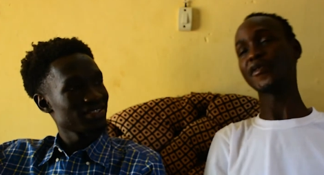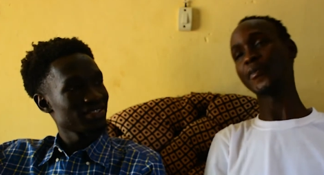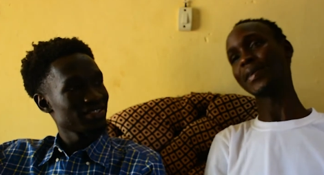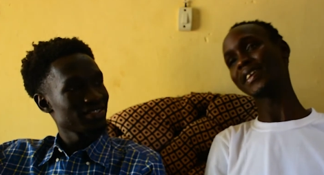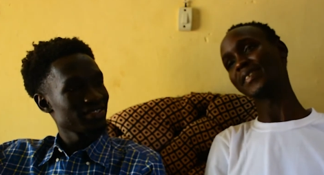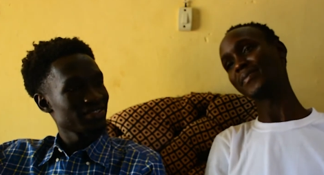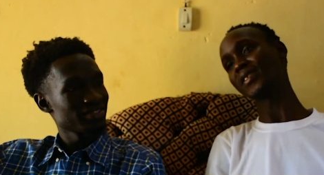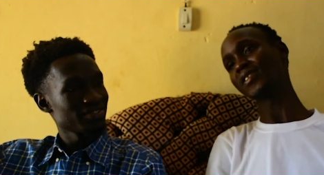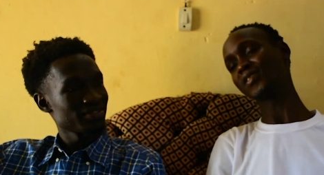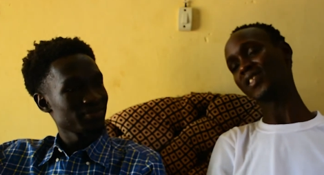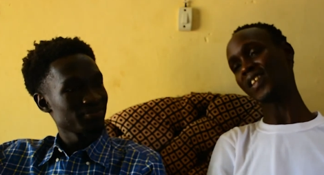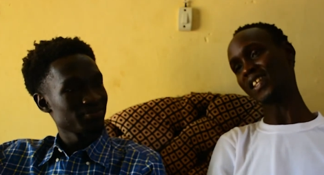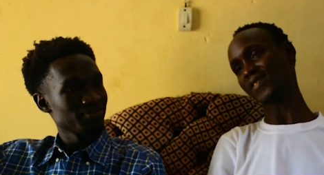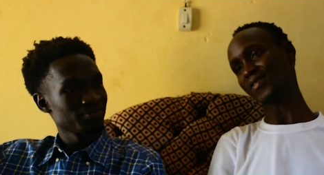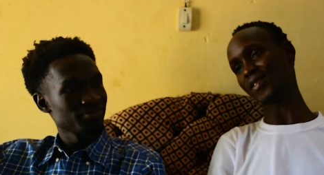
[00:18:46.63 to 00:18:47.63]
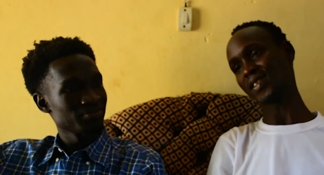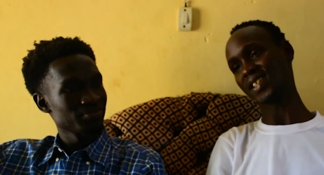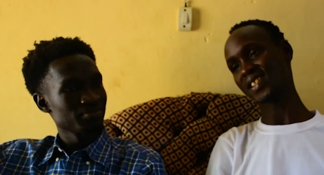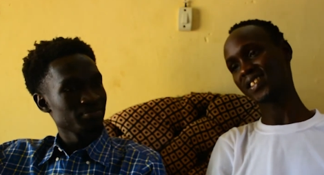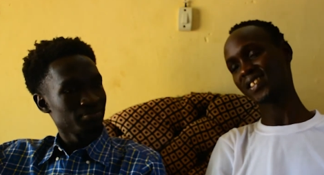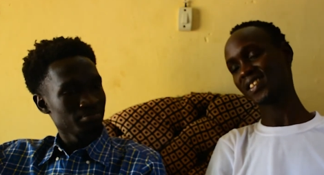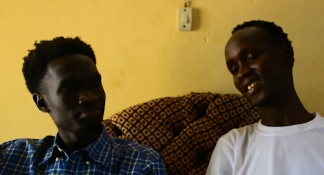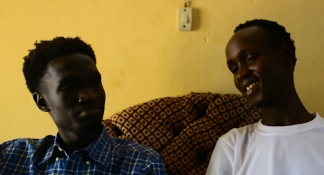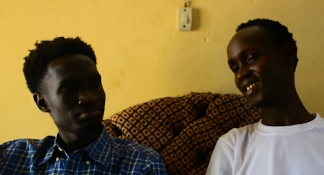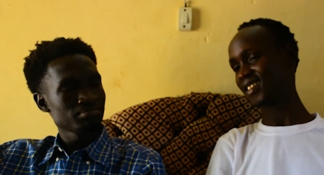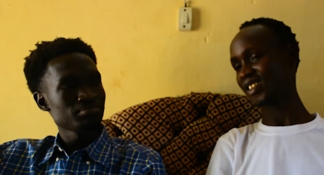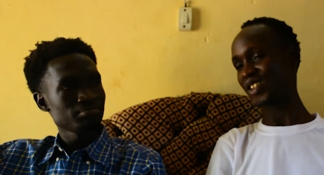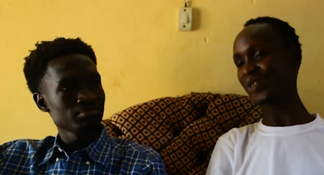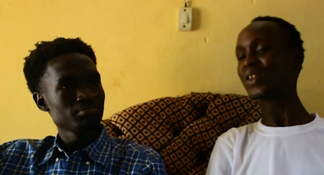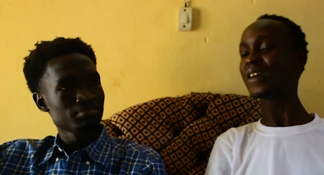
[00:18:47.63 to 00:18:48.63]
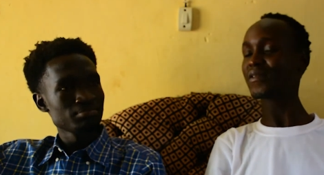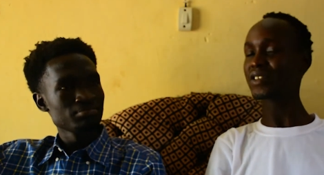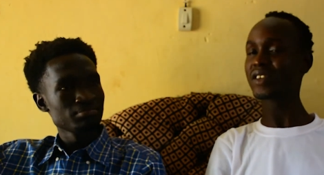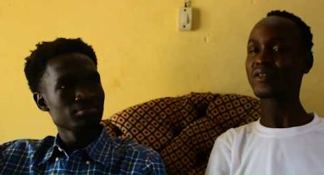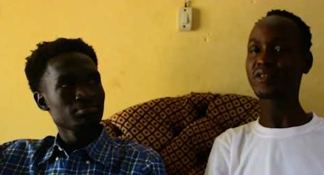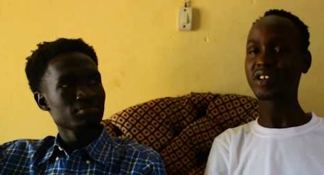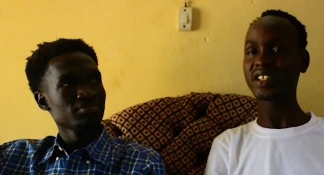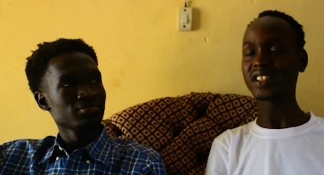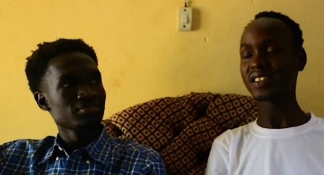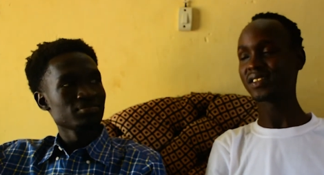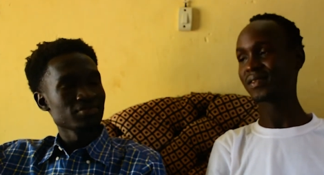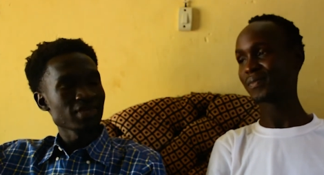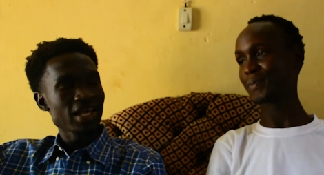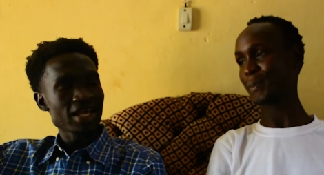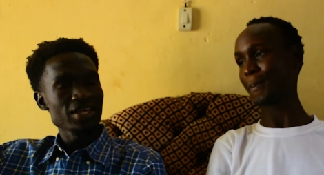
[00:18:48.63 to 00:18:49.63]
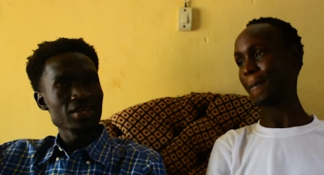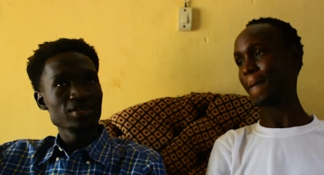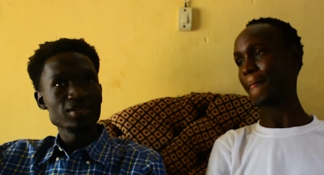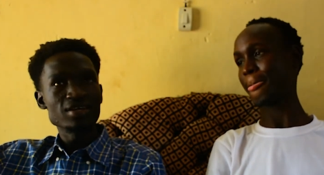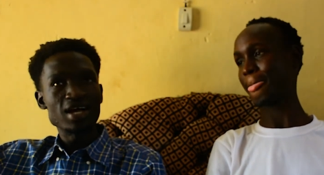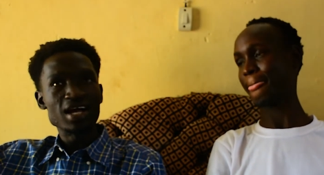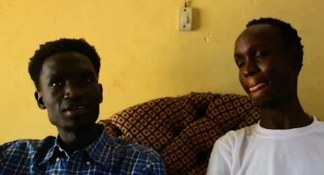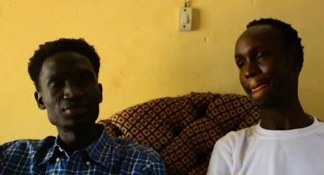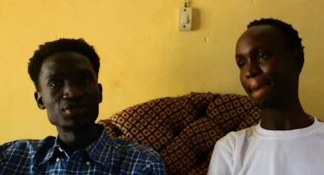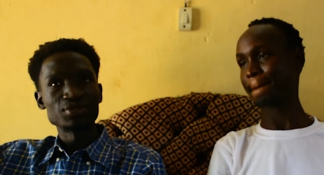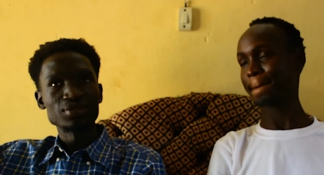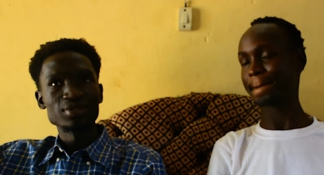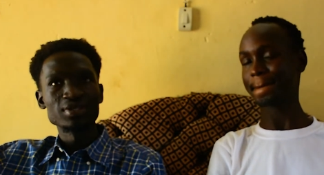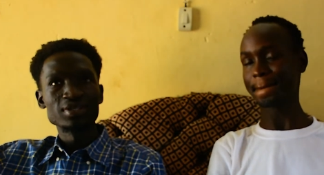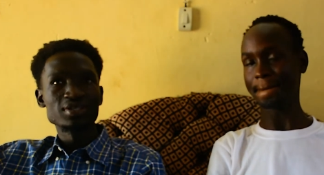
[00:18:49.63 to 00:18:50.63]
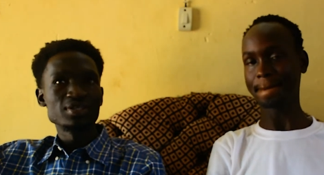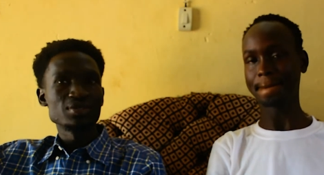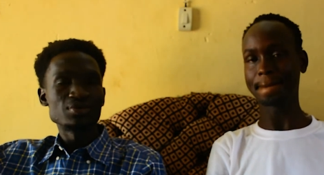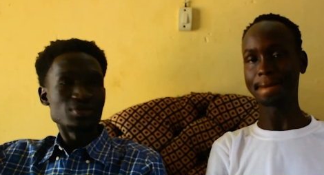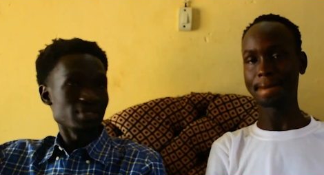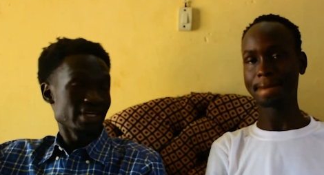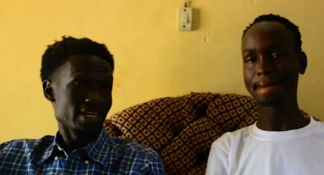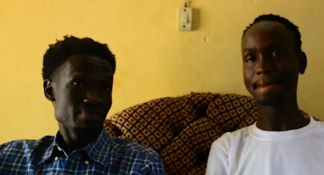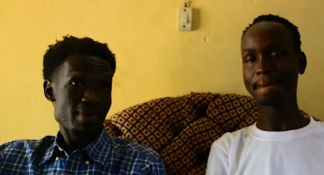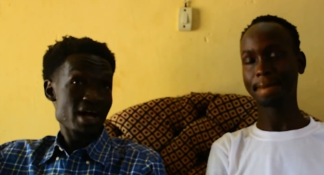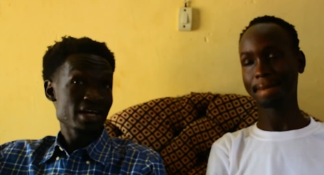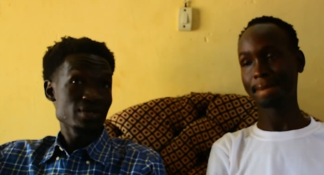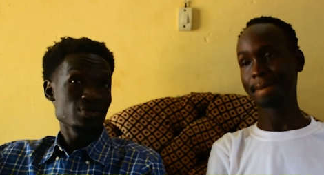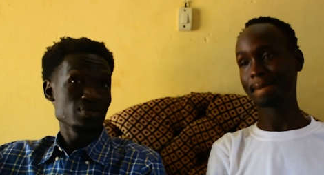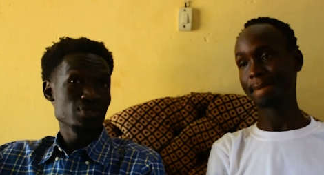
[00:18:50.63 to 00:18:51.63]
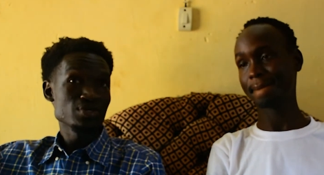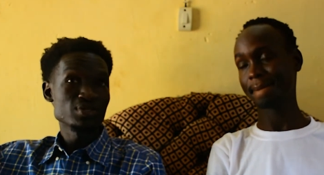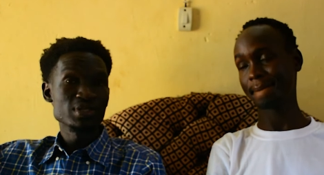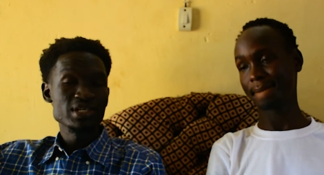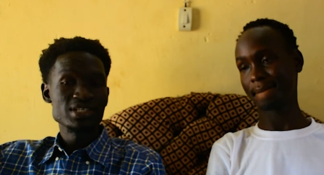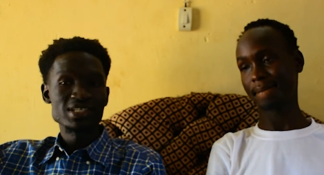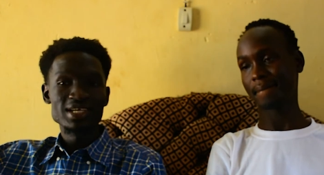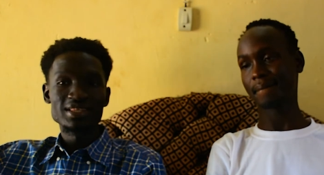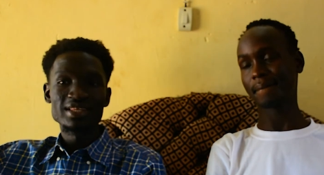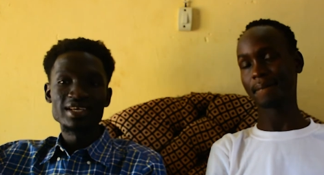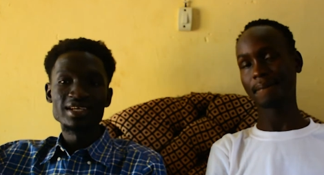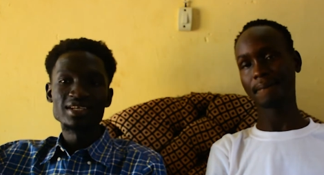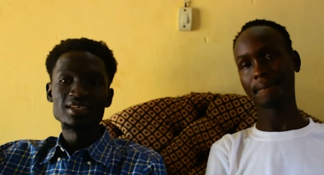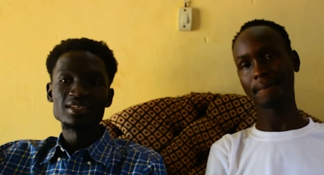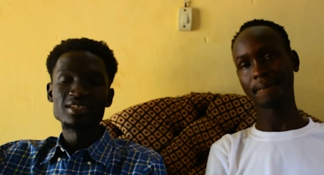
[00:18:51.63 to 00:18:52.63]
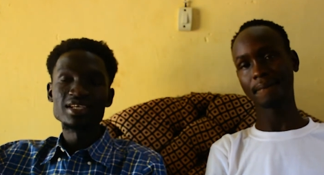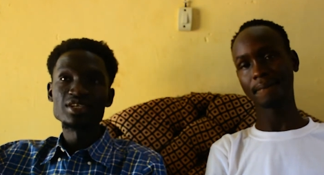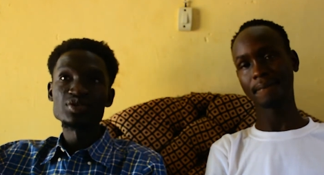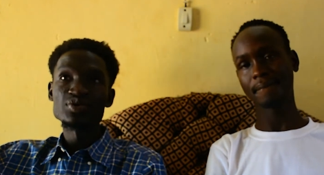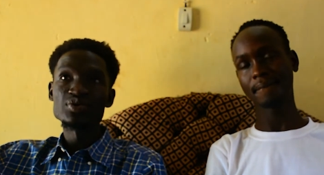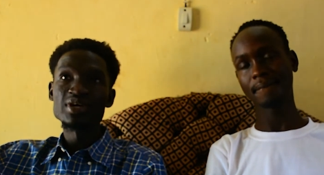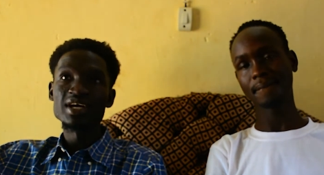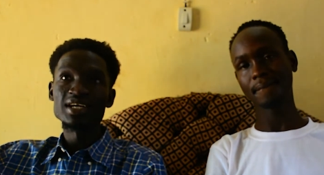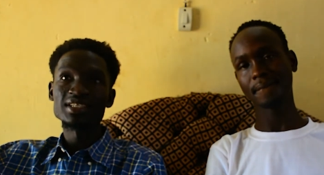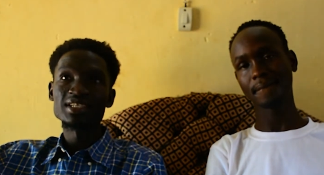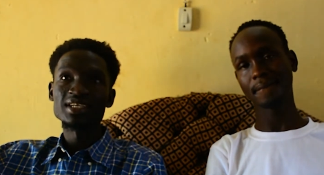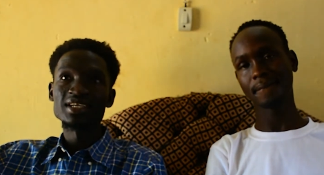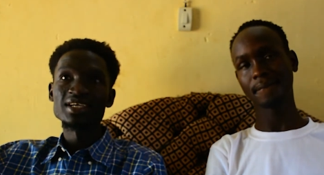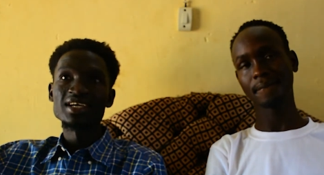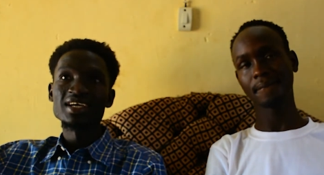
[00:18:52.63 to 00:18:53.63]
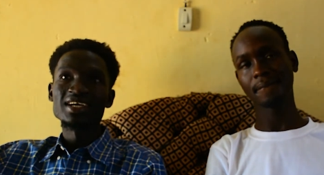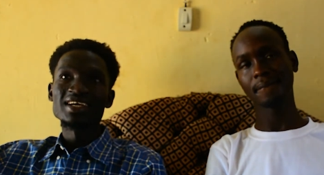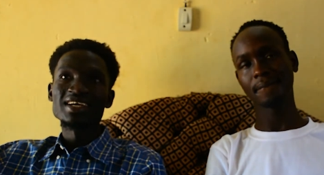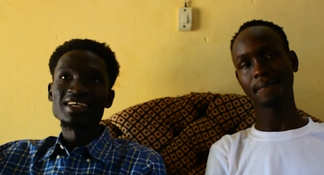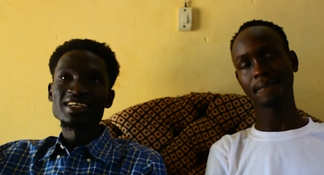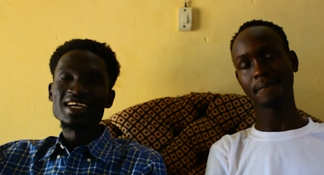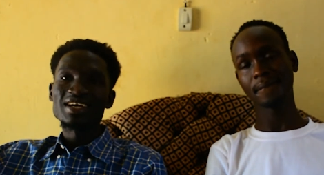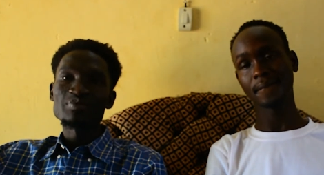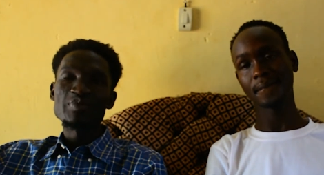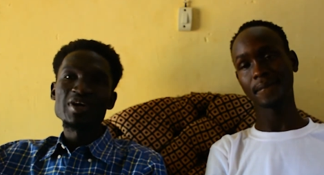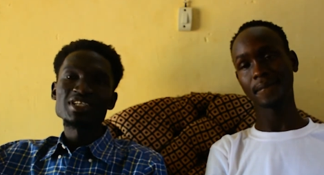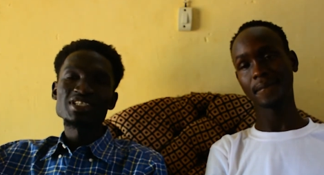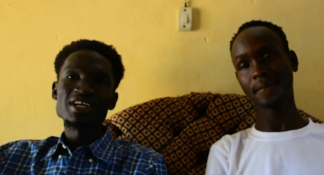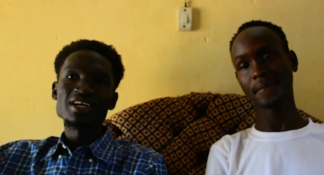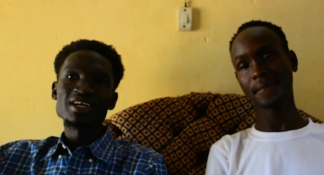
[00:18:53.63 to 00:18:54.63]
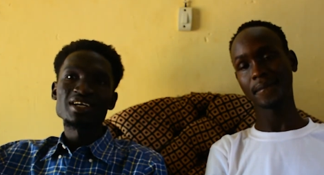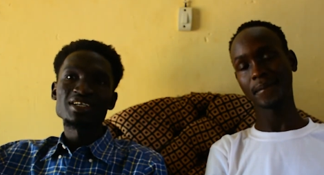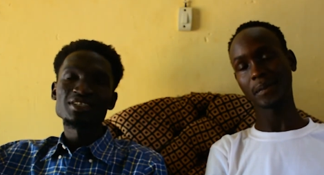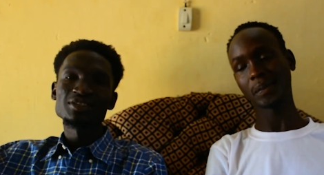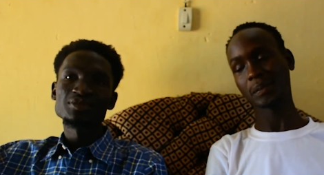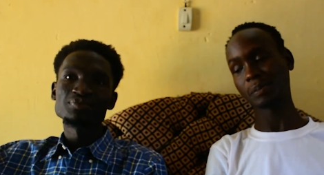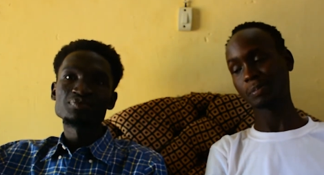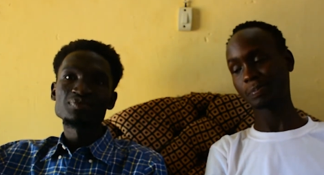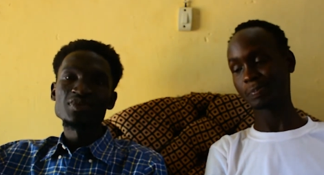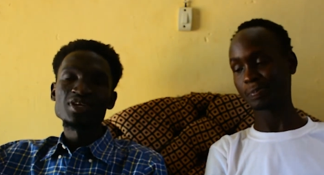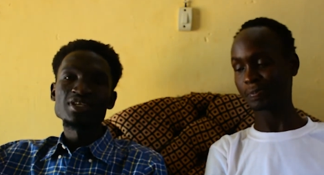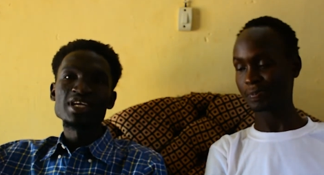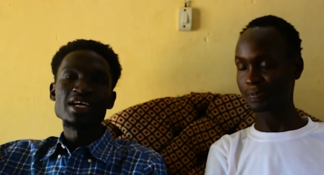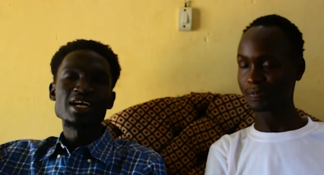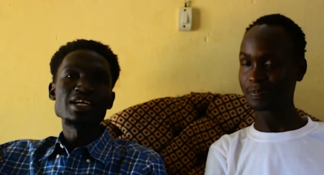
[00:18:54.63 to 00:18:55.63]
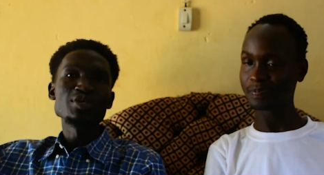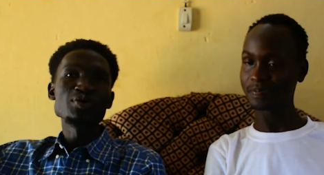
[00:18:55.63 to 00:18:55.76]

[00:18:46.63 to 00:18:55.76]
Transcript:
Speaker 1: if you pay a million dollars for it mm -hmm. you have to give credit yeah you, you
Speaker 2: have to mm. in my own knowledge I think they do that yeah but uh, I